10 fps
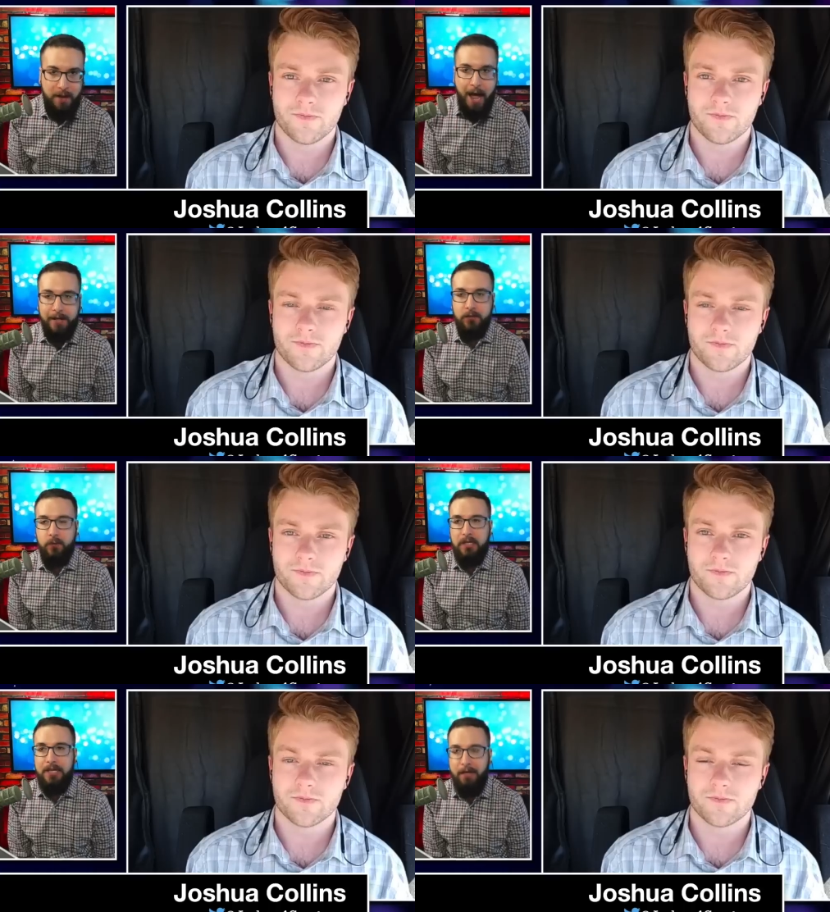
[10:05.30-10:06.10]
Speaker 1: and
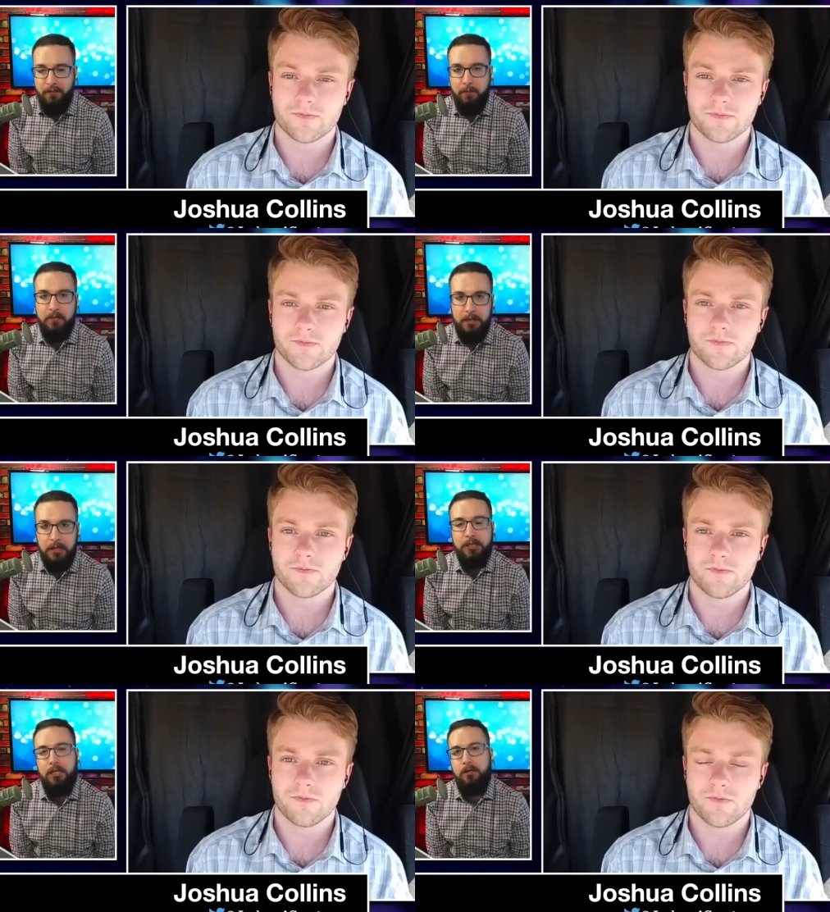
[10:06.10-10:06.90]
actually get them to
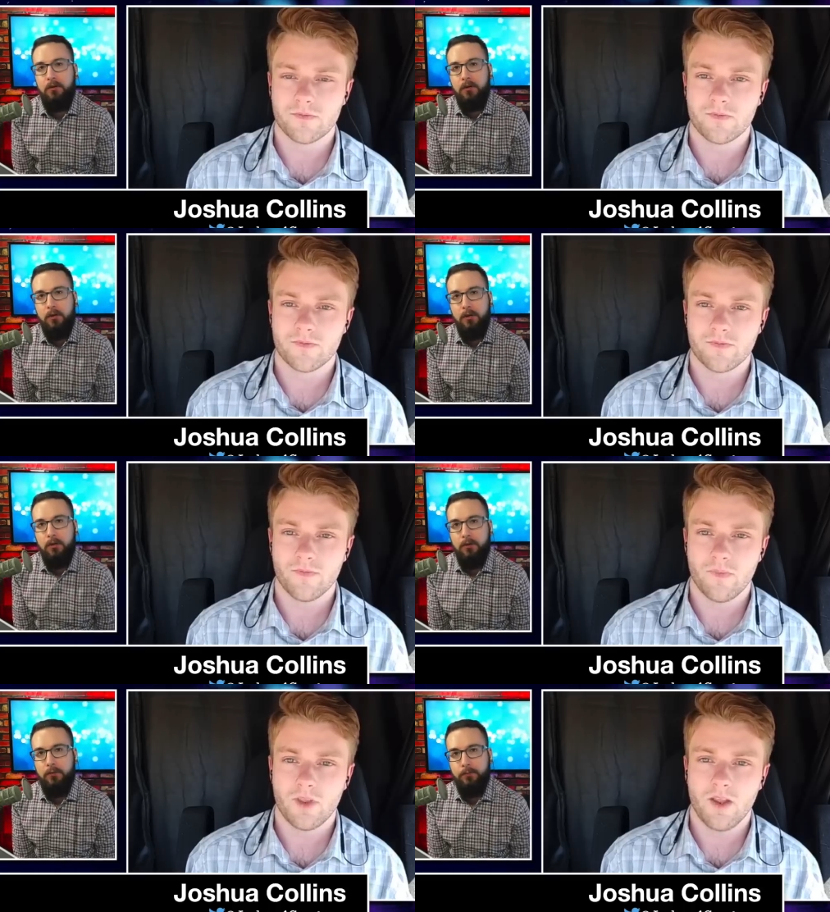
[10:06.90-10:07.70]
listen?
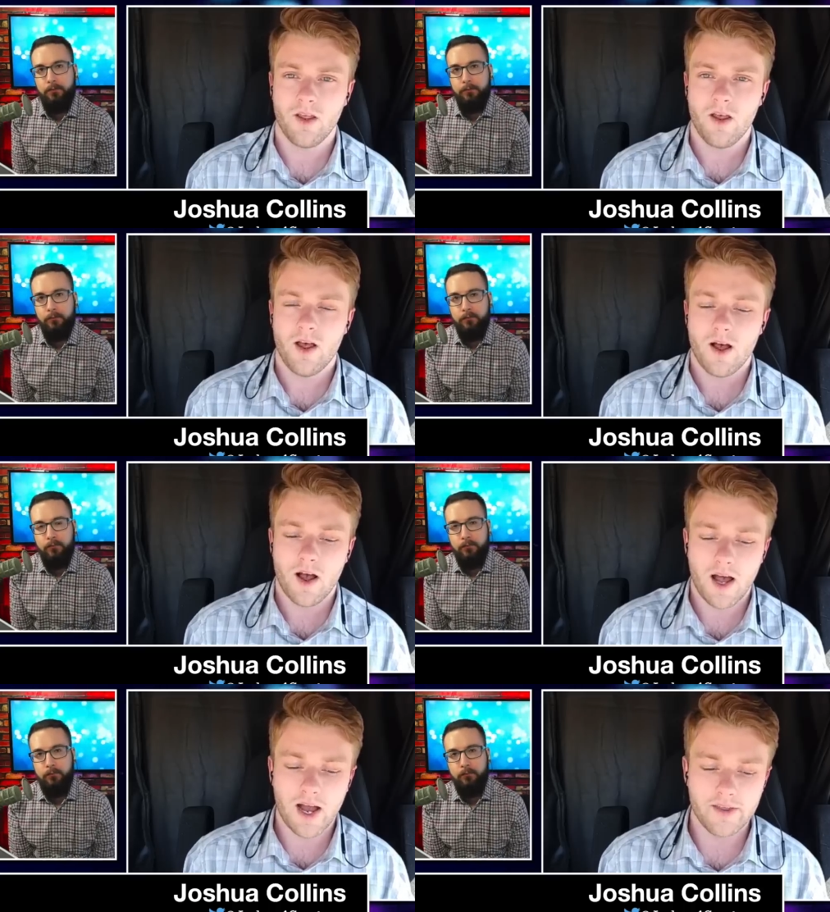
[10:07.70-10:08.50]

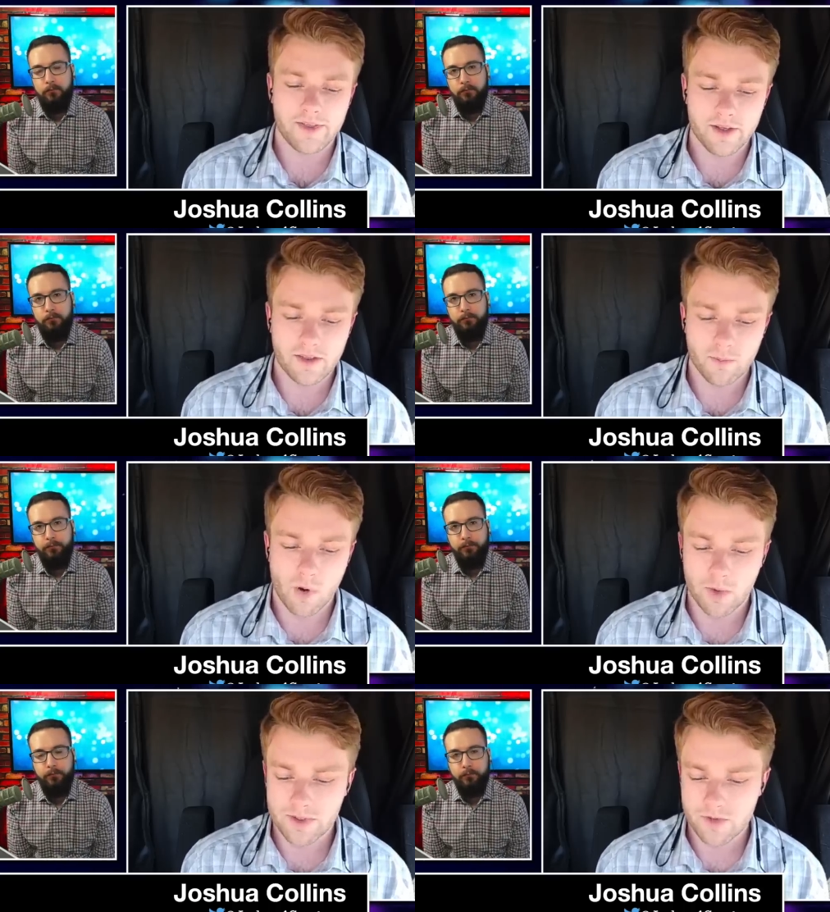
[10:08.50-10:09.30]
Speaker 2: I think the
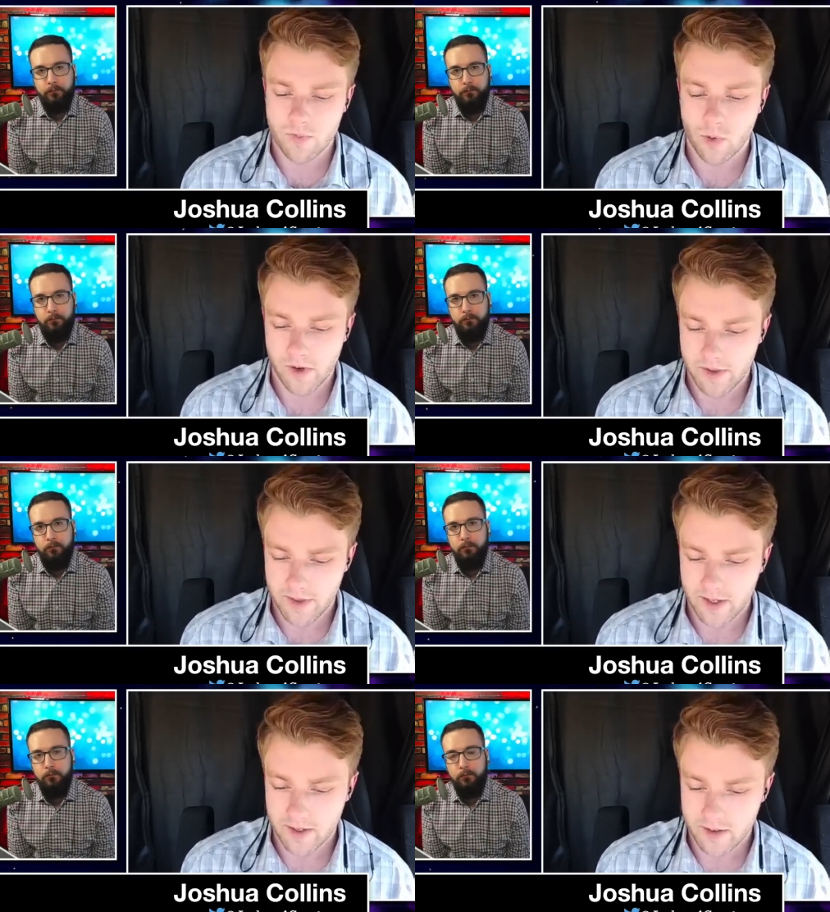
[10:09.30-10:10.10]
most
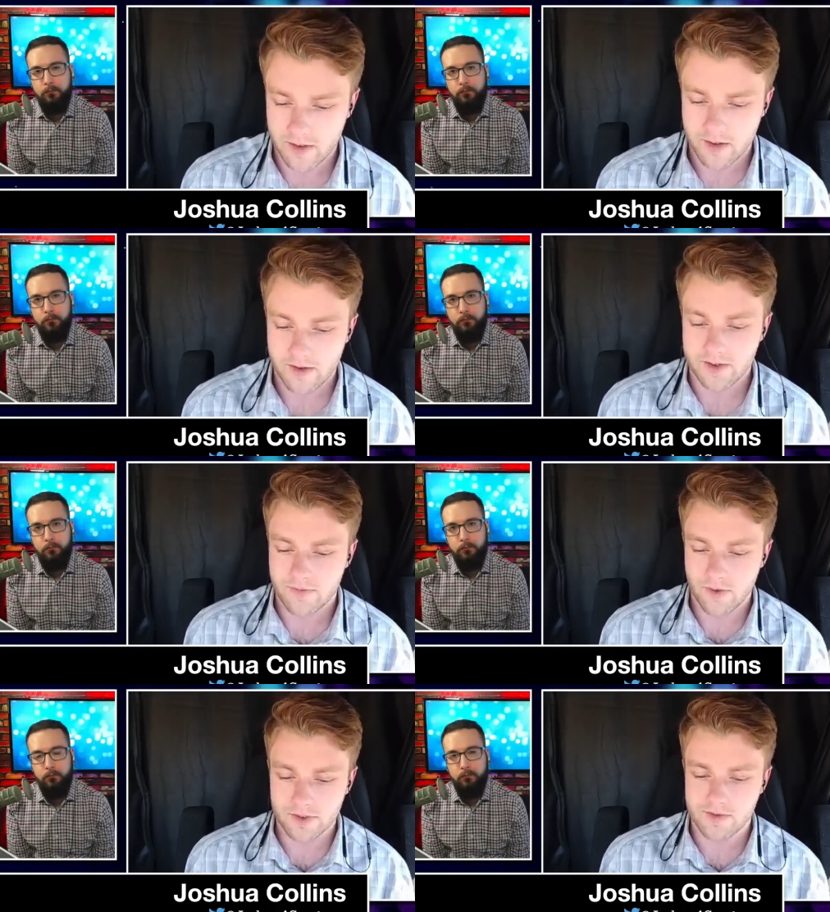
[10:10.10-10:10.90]
important thing
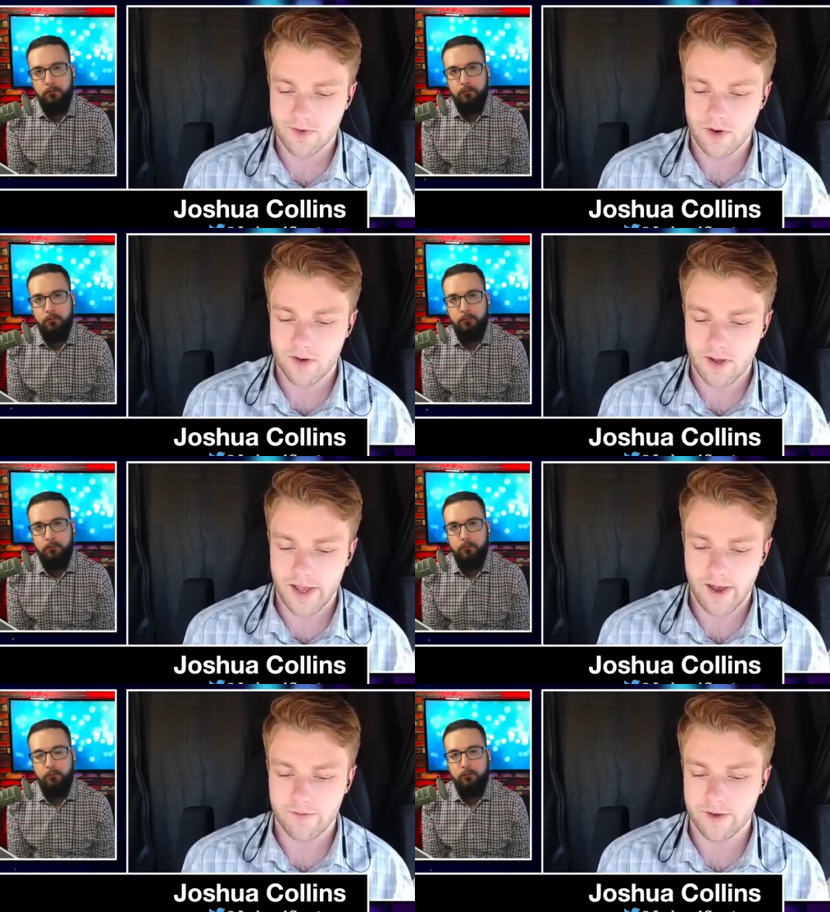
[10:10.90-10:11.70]
is, first of all,
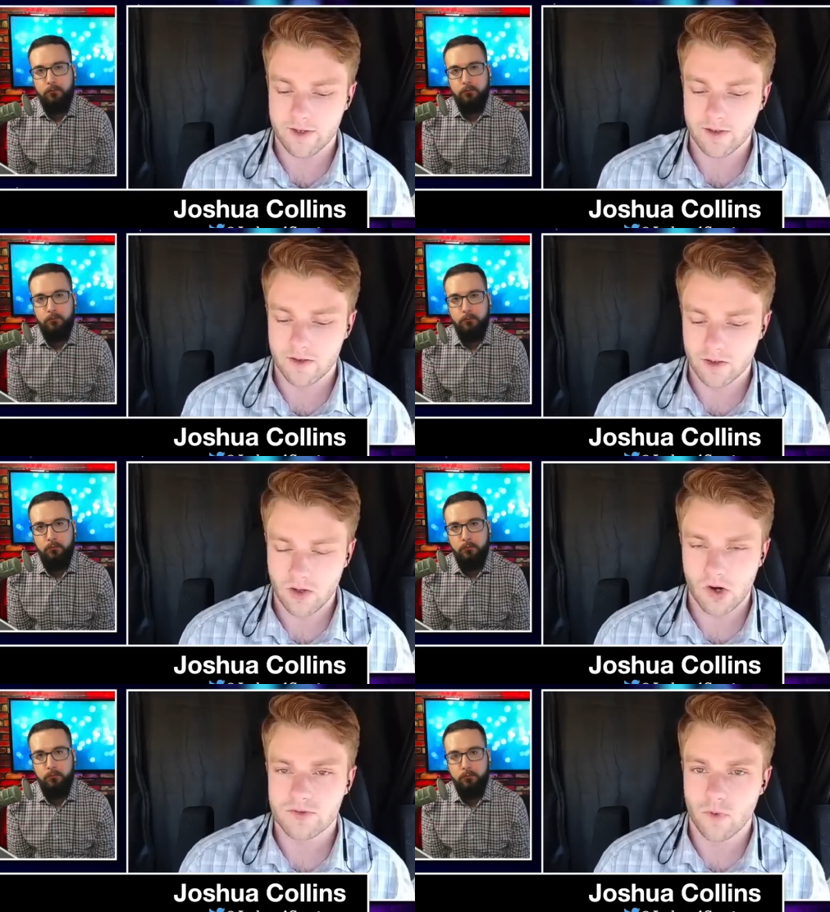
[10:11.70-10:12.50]
having
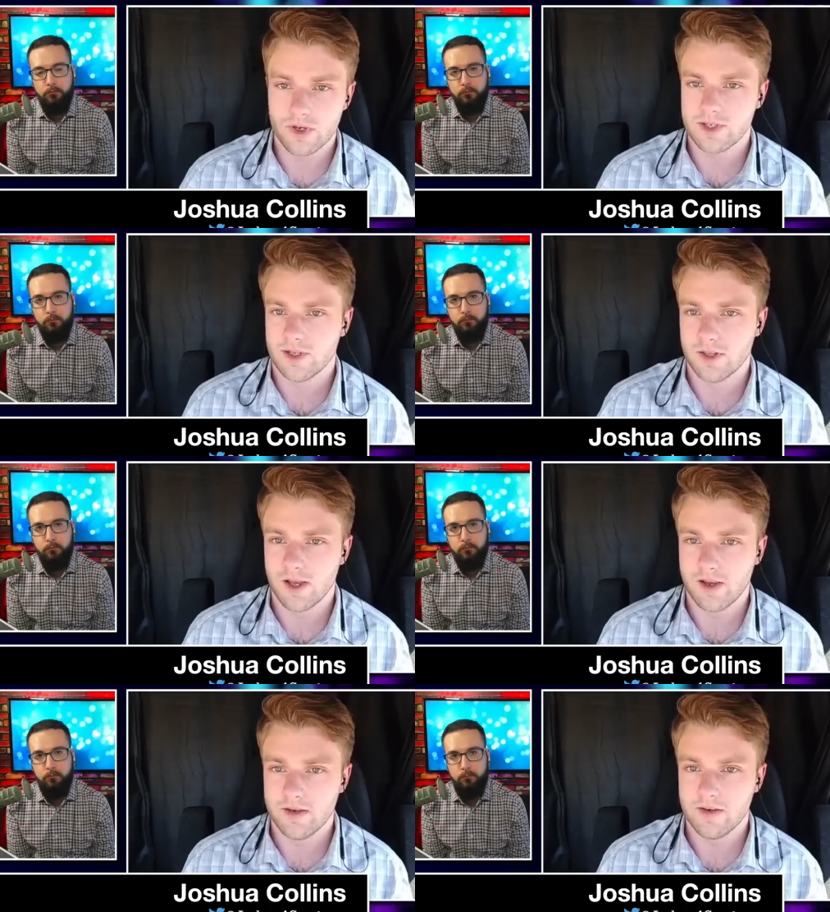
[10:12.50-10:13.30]
a large voice
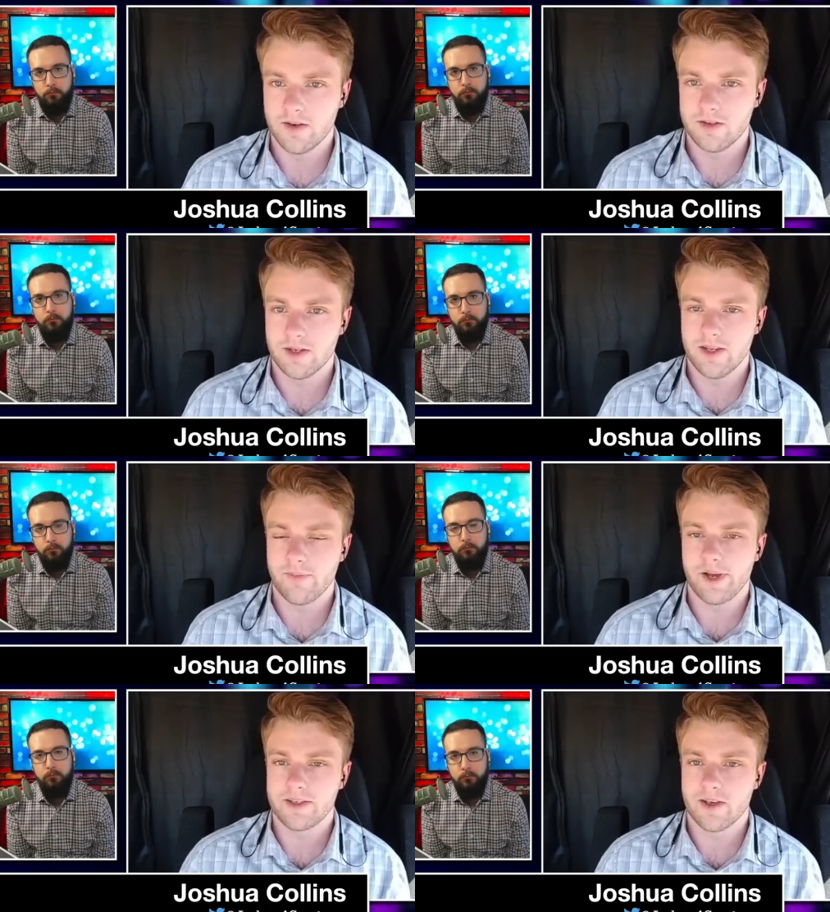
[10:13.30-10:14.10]
online to
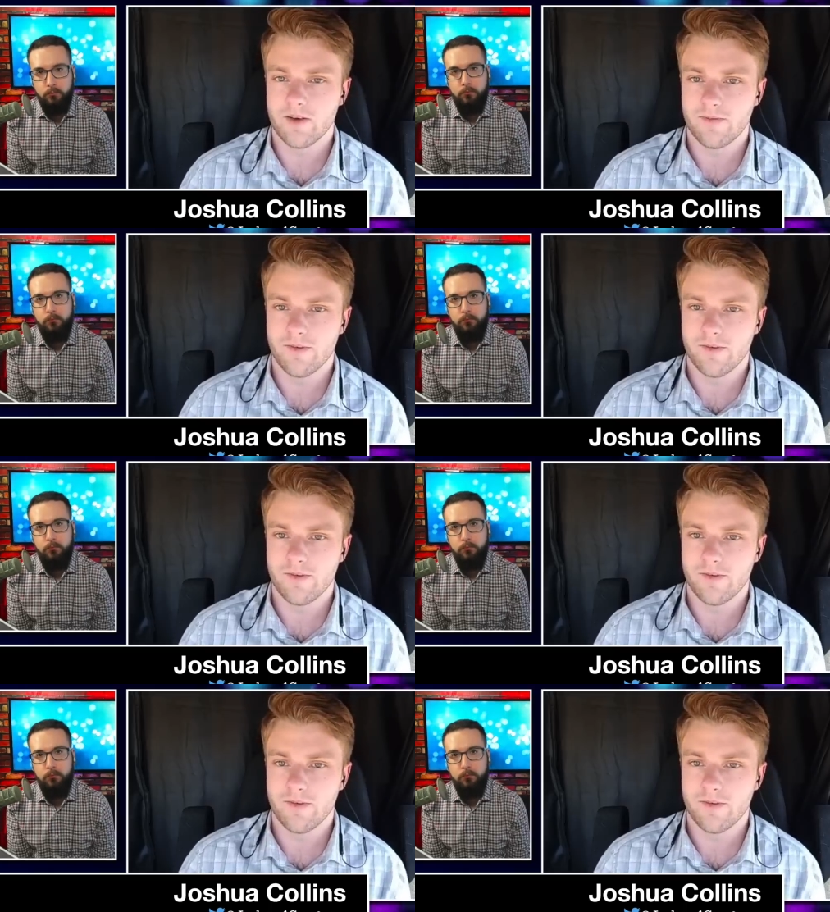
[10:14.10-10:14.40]
give myself